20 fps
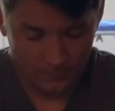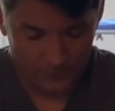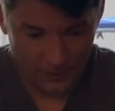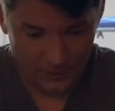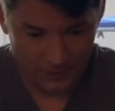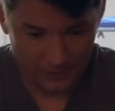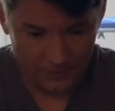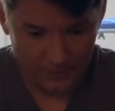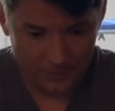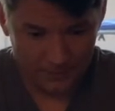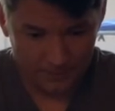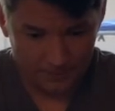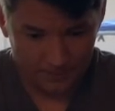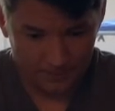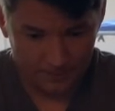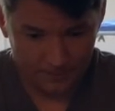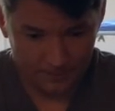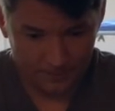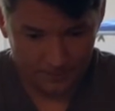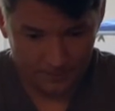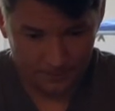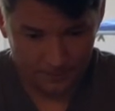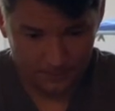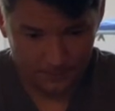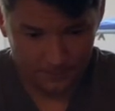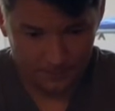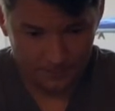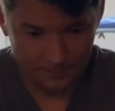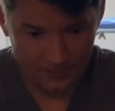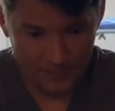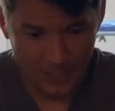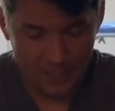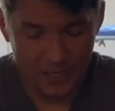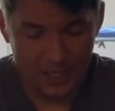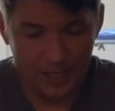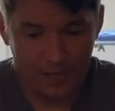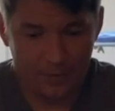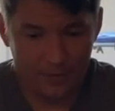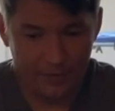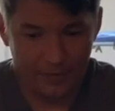Yes.
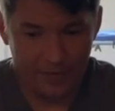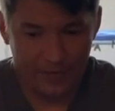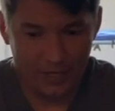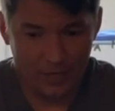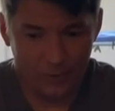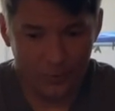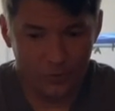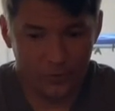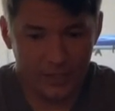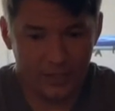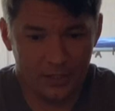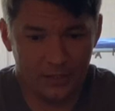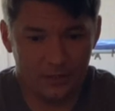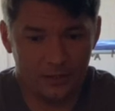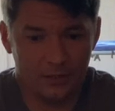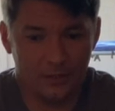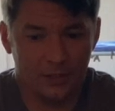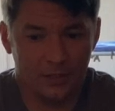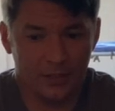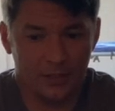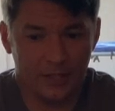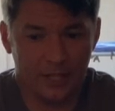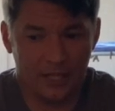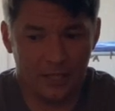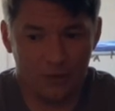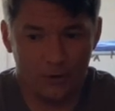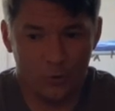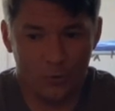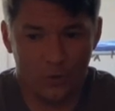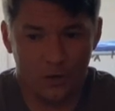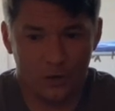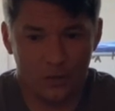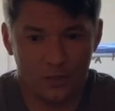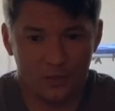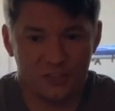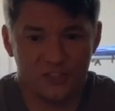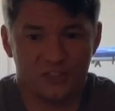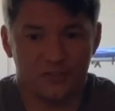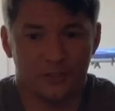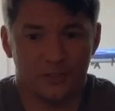And then I will get uh, L O
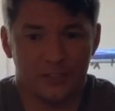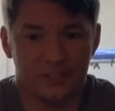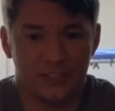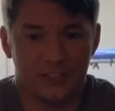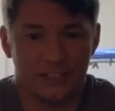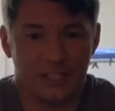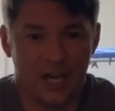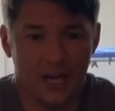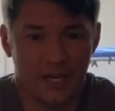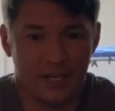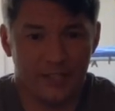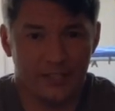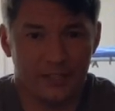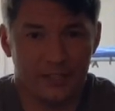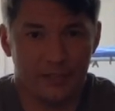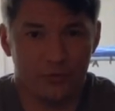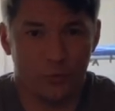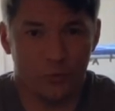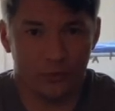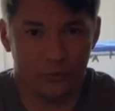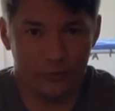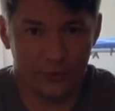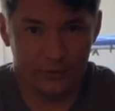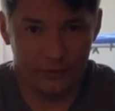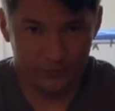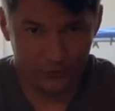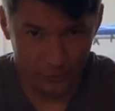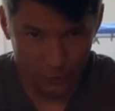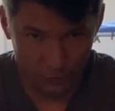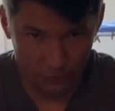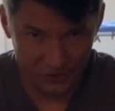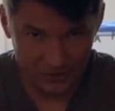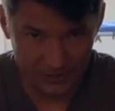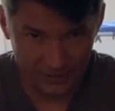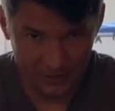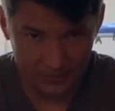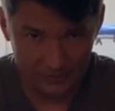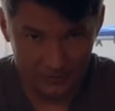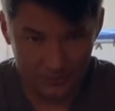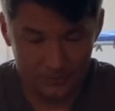Rs for denying or
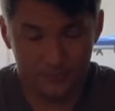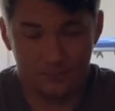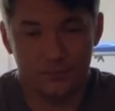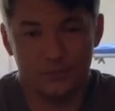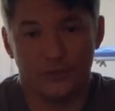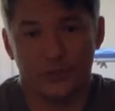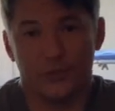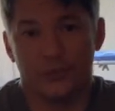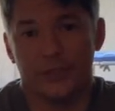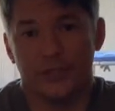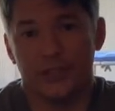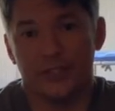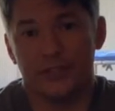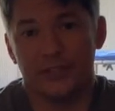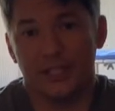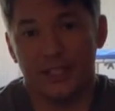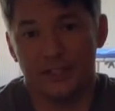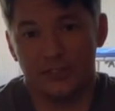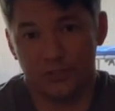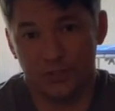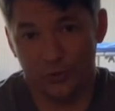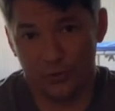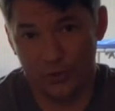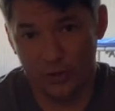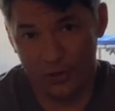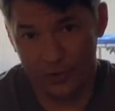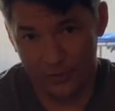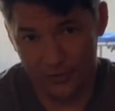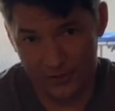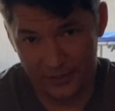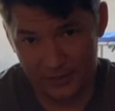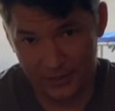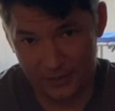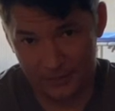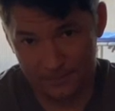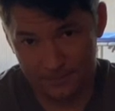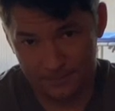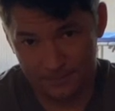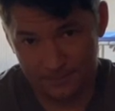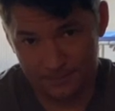refusing to get that so-called thing.
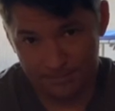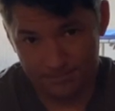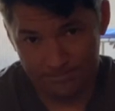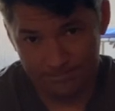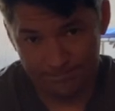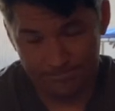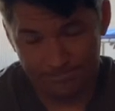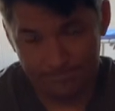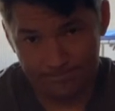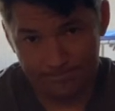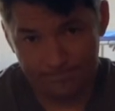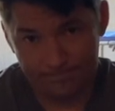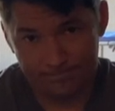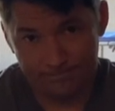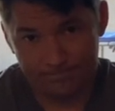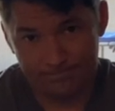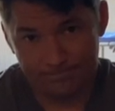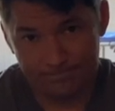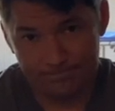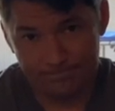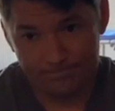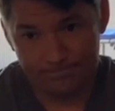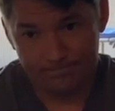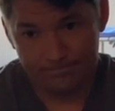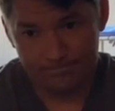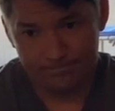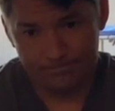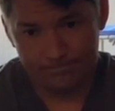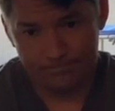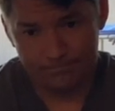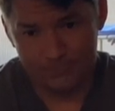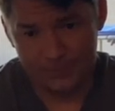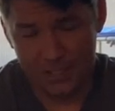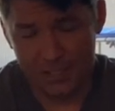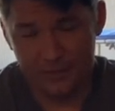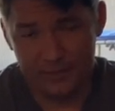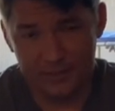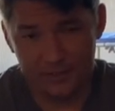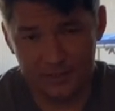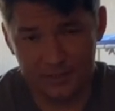So what are those going to do to you in the
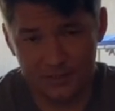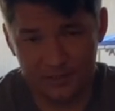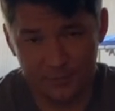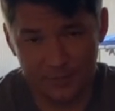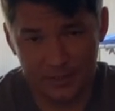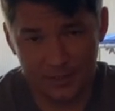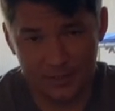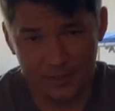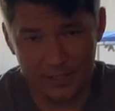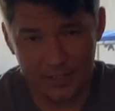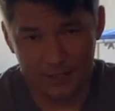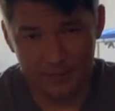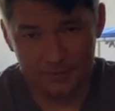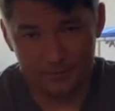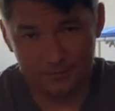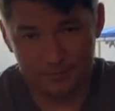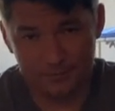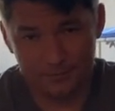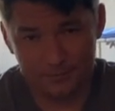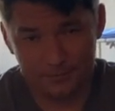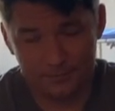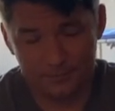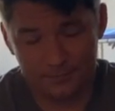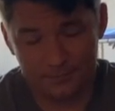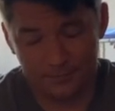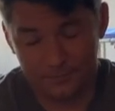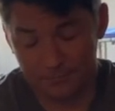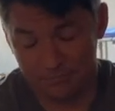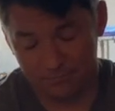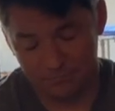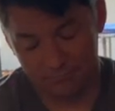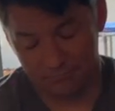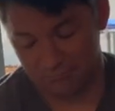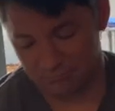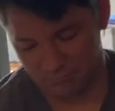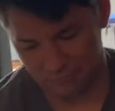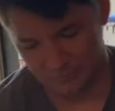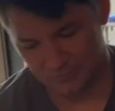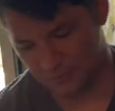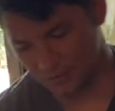current stage? Nothing, because I'm getting out. No, so what's